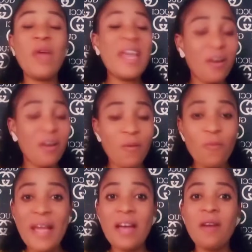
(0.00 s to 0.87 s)

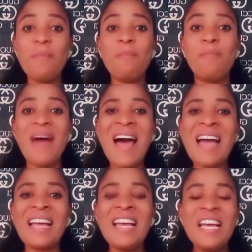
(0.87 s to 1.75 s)
welcome
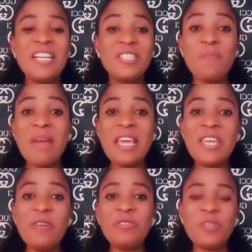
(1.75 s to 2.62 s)
back to my
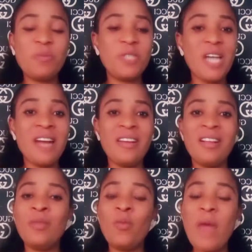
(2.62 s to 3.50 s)
YouTube
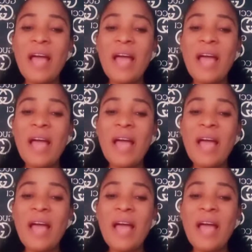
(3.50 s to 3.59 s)
channel.